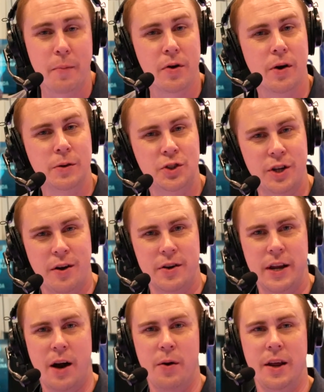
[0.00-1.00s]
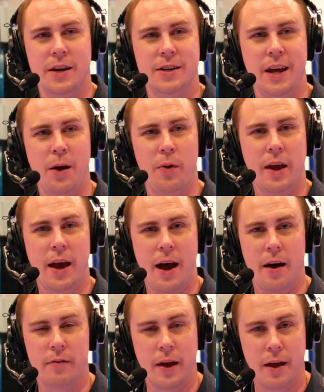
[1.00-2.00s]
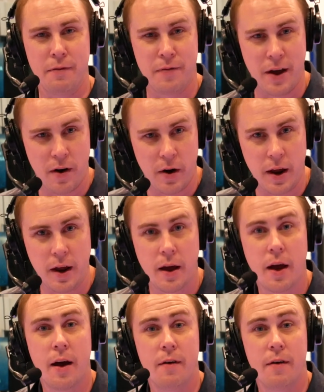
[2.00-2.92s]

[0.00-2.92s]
I'm your host, Jared Downey, and today we have a very